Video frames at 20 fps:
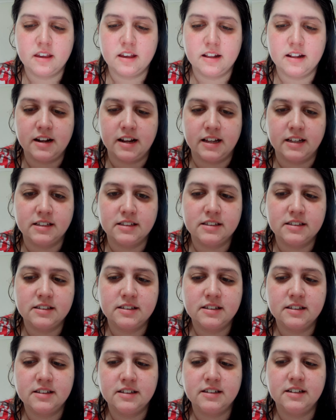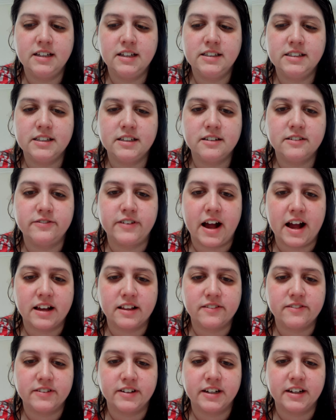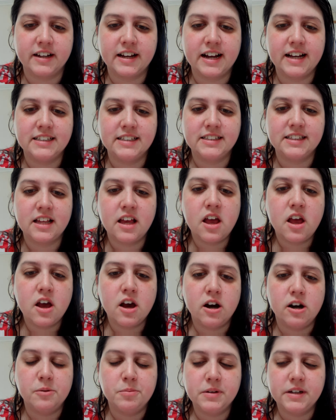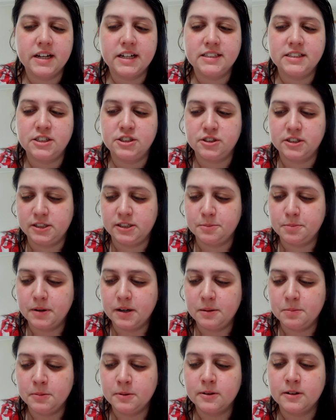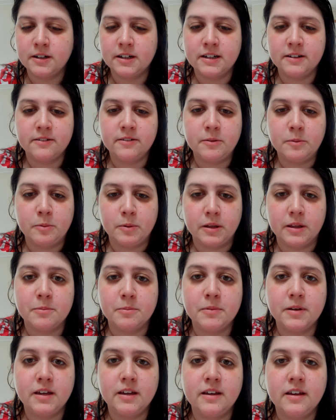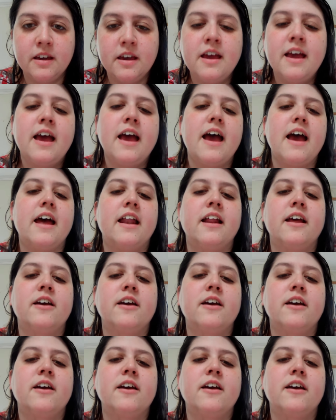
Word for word: Nice nice little fact for you guys. Hope you guys enjoyed your popcorn with me, and I